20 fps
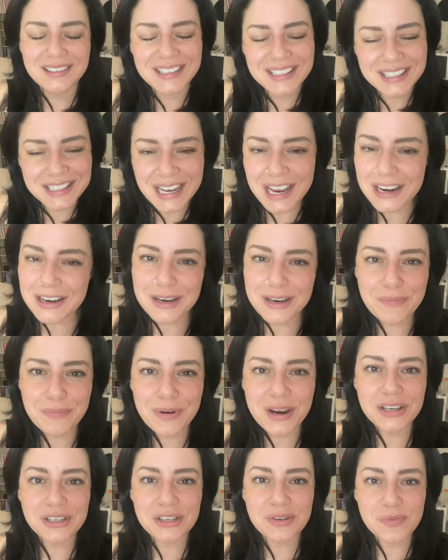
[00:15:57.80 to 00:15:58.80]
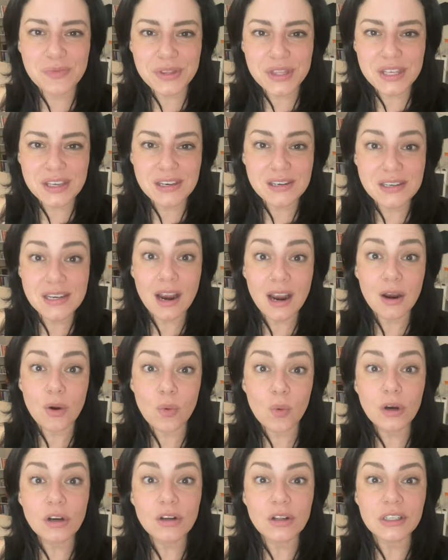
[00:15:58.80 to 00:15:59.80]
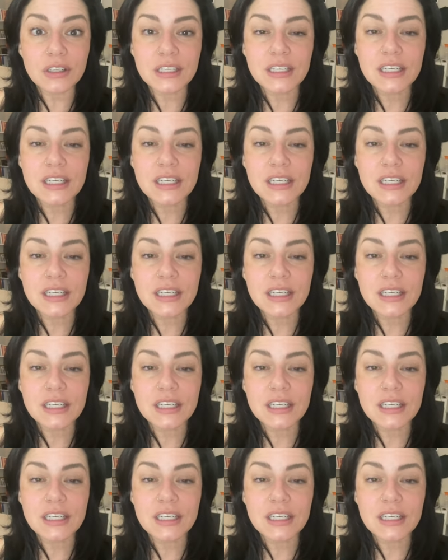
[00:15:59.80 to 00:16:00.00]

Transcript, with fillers: state of depression with the entire world.